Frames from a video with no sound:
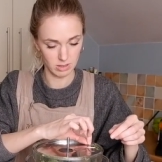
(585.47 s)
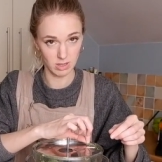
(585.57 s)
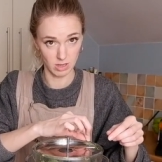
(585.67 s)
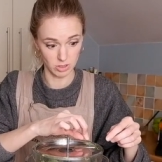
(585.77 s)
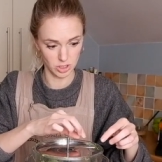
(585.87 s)

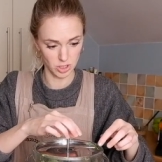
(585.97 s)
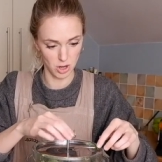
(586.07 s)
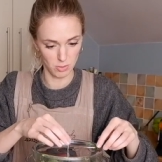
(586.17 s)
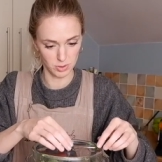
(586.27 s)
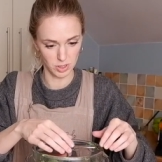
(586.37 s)
they are
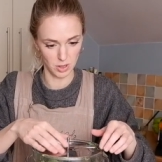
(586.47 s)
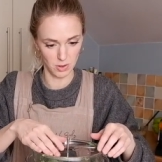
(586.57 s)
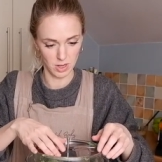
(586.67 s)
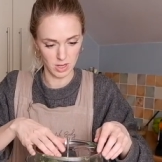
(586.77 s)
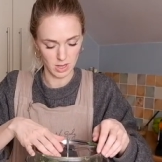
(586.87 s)
sharp,
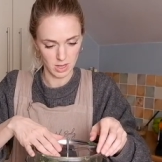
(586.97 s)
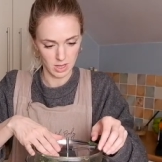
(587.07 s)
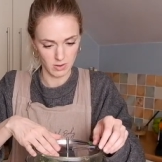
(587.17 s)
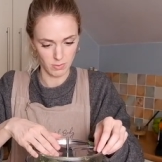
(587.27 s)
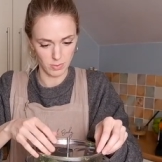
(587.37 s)
so
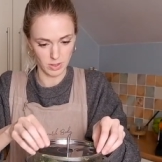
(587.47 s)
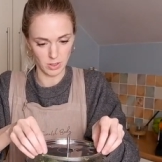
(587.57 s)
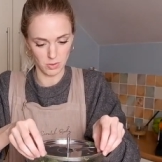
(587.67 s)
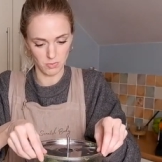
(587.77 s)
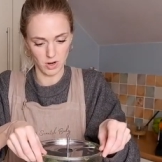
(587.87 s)
even when they're
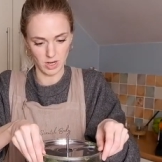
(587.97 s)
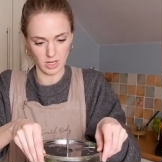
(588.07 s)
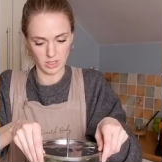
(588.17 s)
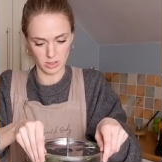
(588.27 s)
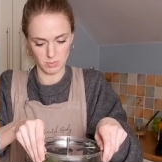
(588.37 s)
not
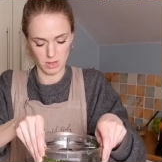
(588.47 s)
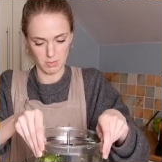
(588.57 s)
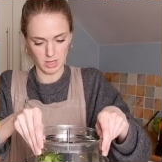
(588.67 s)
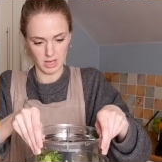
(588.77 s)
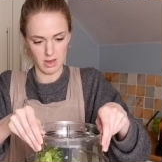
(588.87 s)
running, just be a
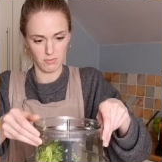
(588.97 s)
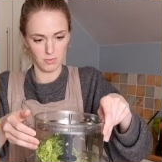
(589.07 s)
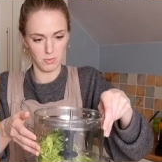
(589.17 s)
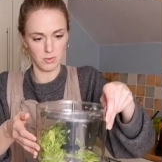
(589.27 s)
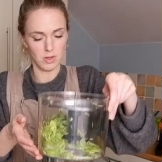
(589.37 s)
bit
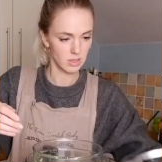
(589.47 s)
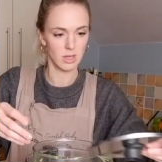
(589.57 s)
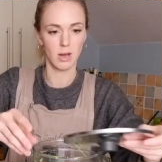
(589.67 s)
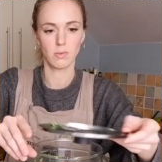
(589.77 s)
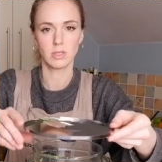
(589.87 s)
careful. So
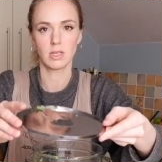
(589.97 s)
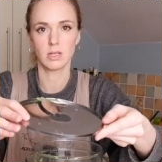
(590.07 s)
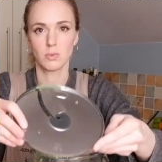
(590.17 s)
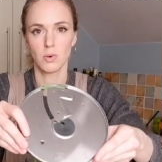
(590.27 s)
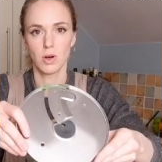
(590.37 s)
that was this